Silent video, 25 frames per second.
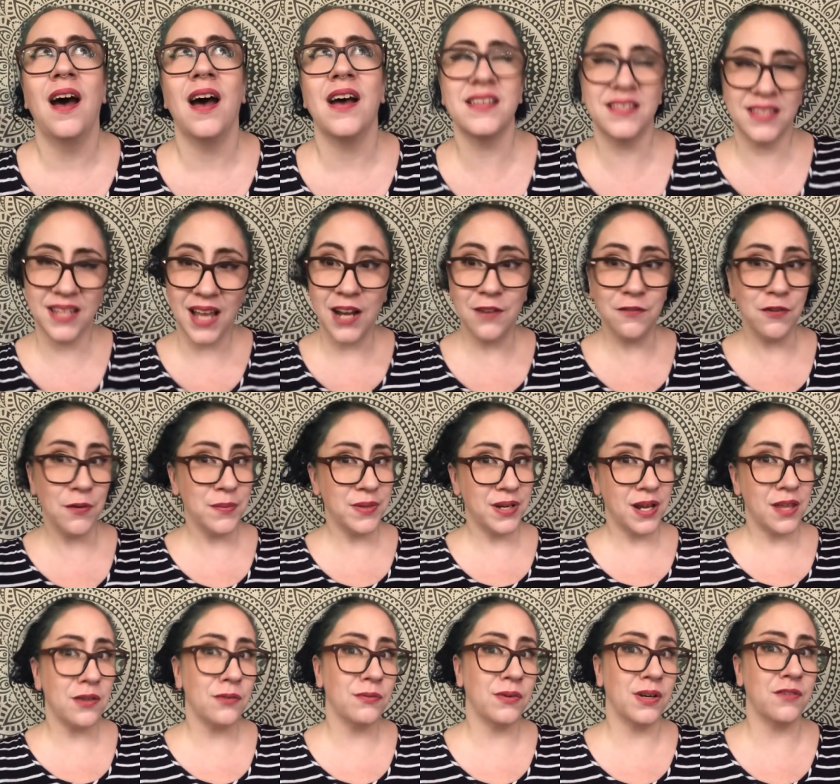aside from
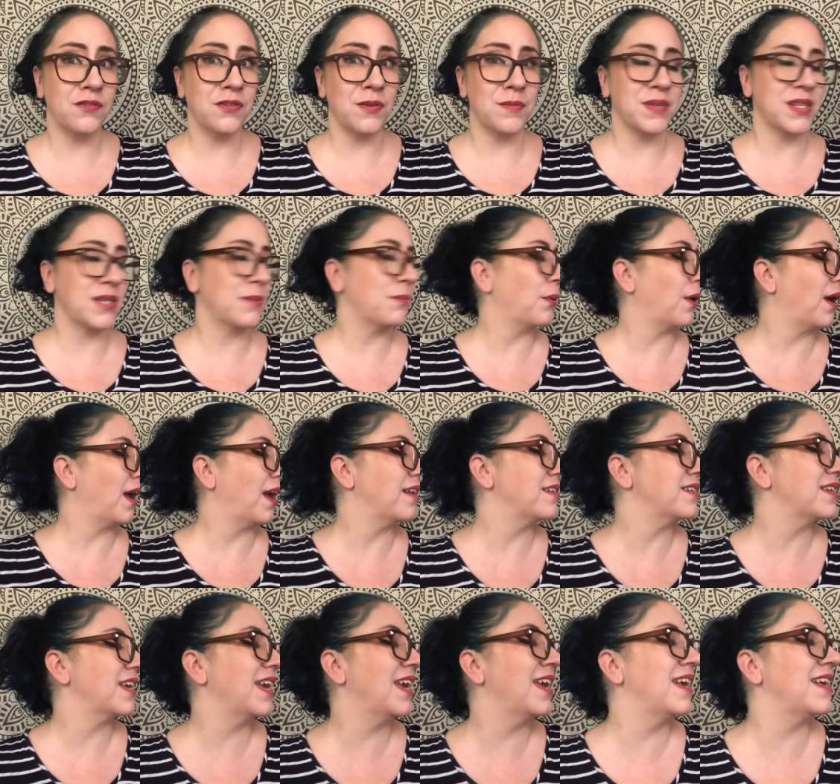another one from this
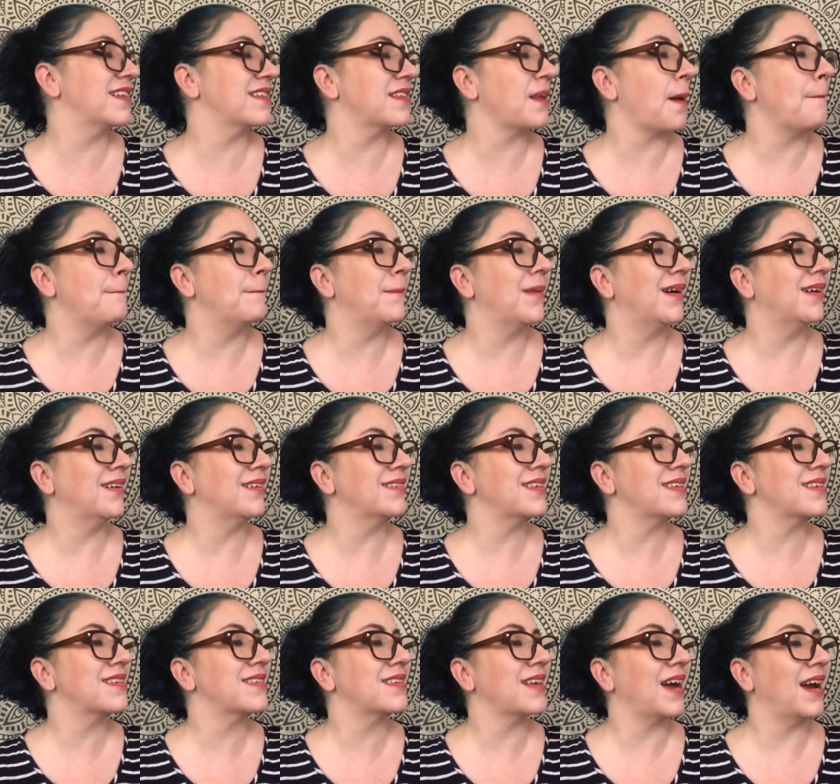brand, is Mulled
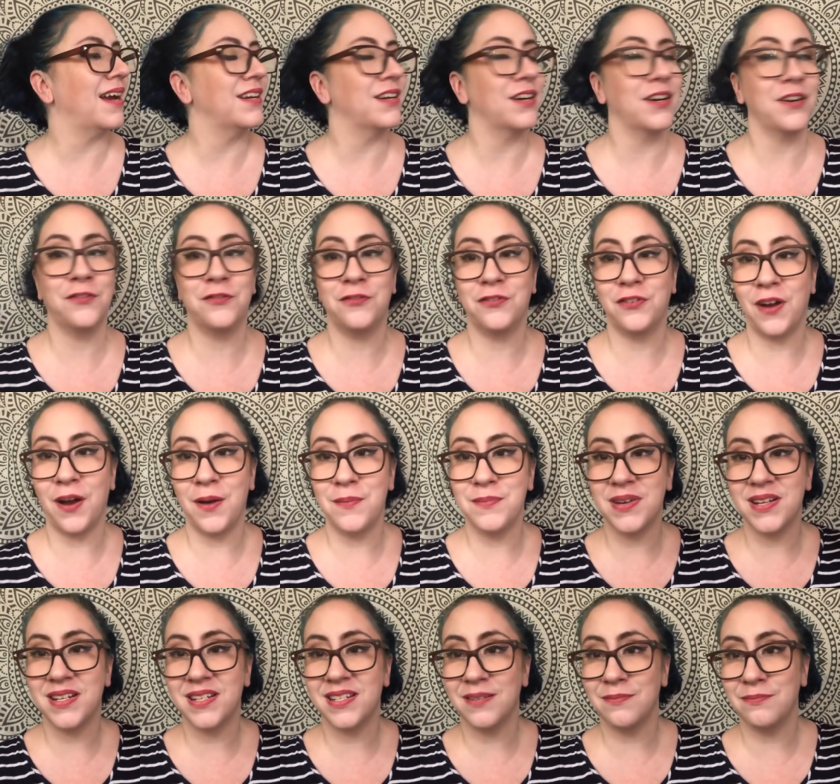Cider from
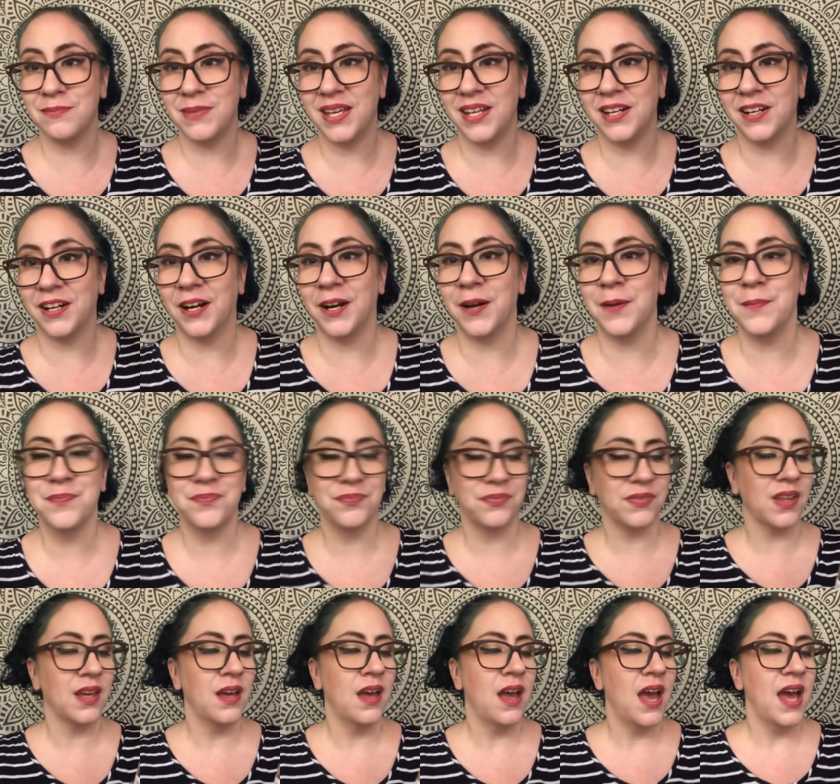Demeter.
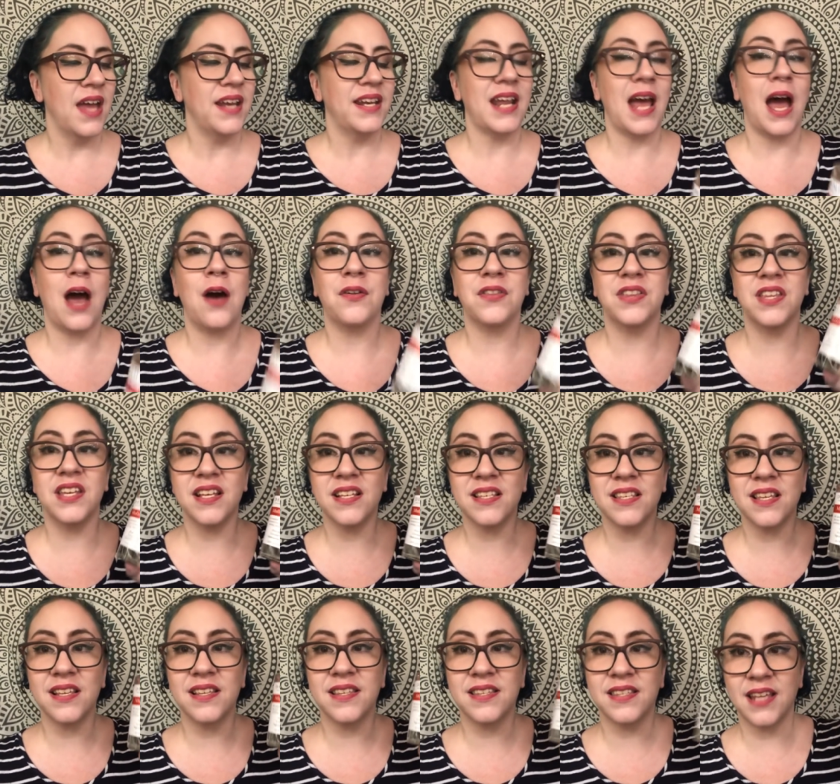Now
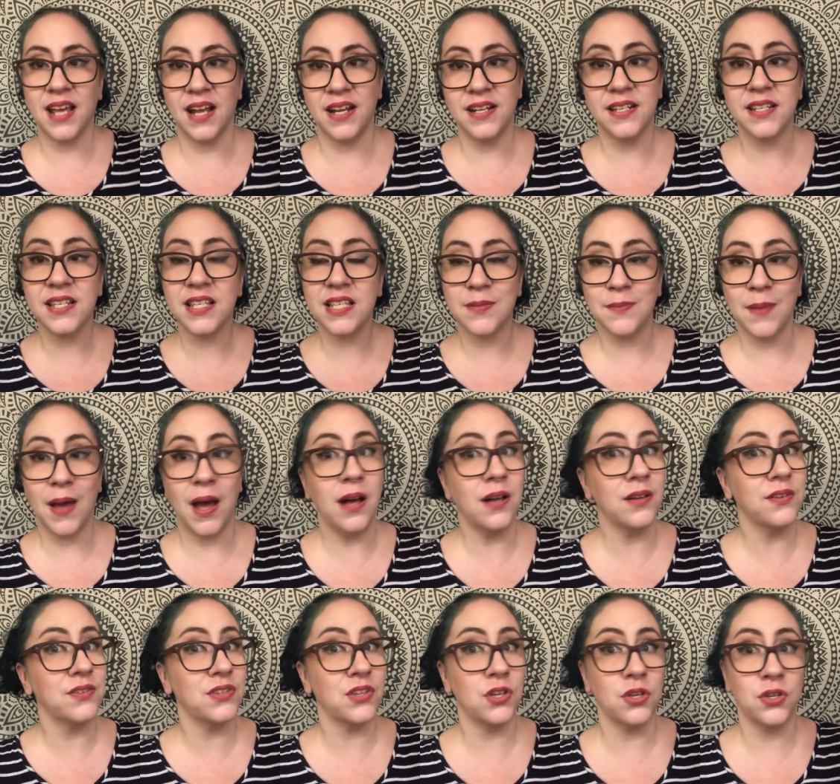this scent
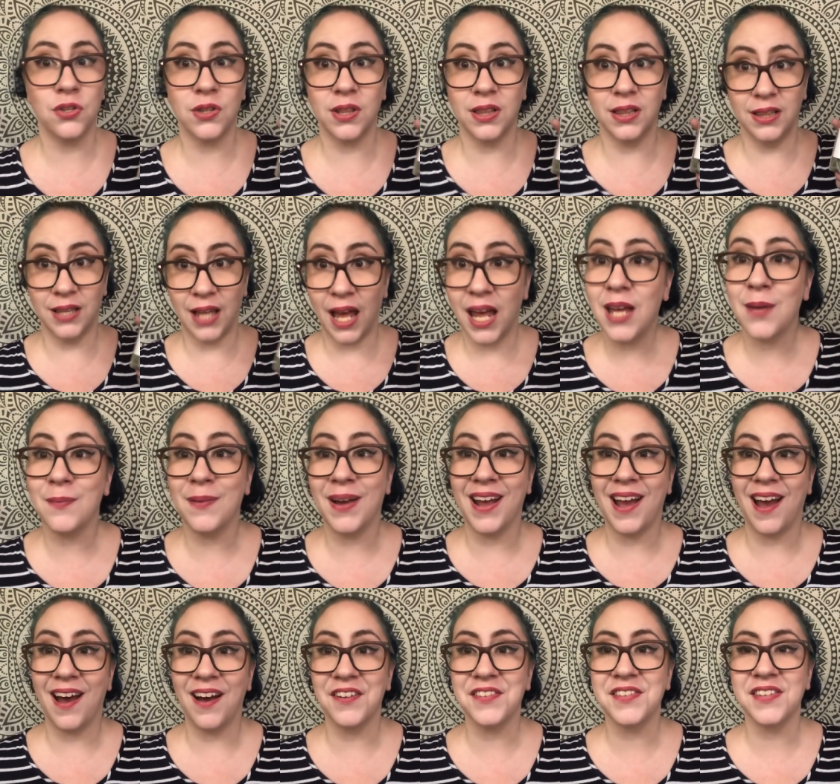smells like my
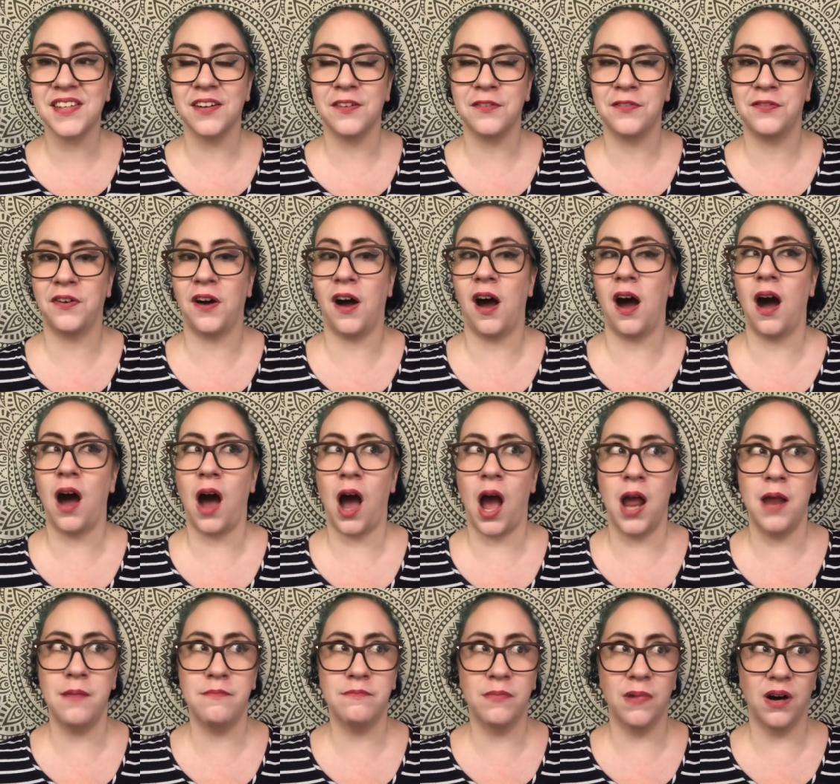house in fall.
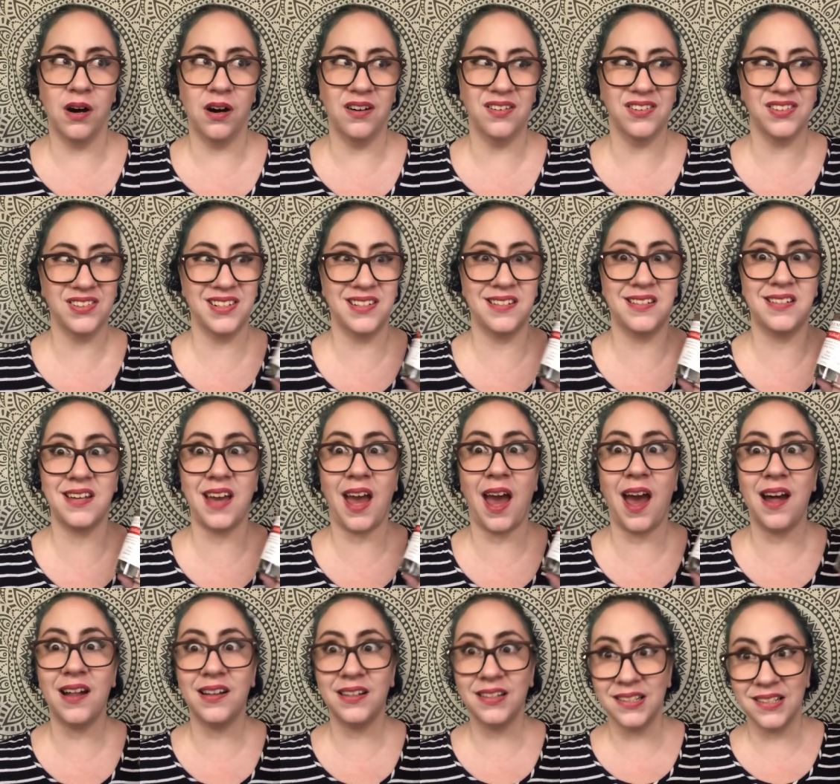I mull
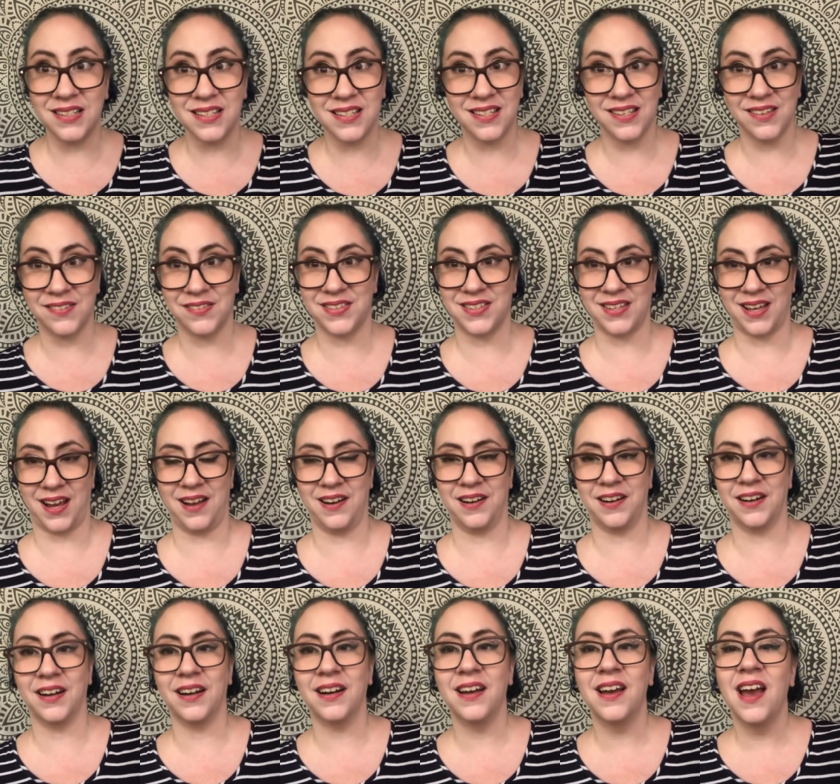gallons of
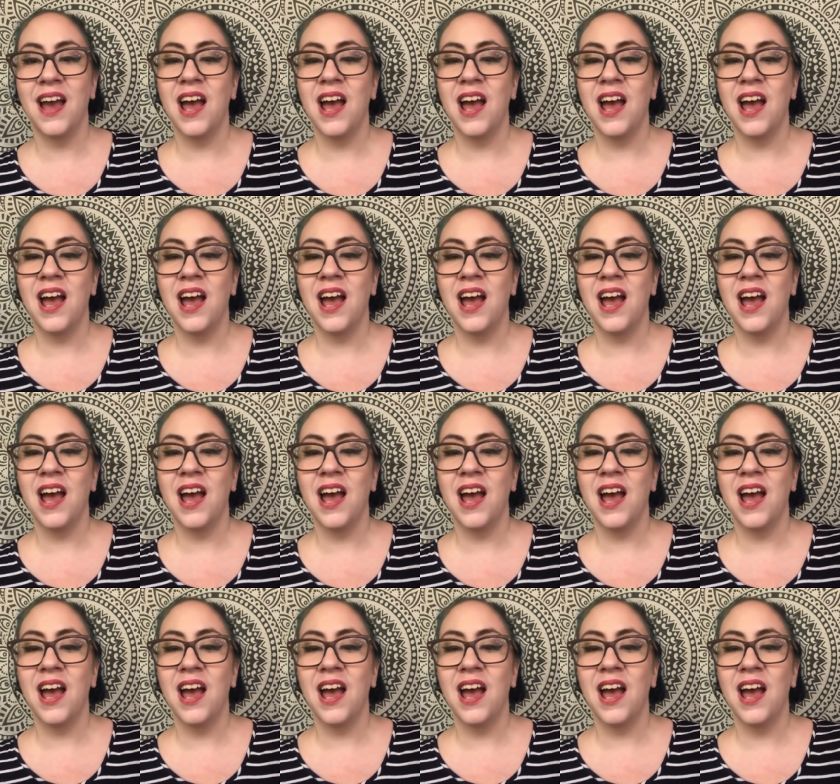cider.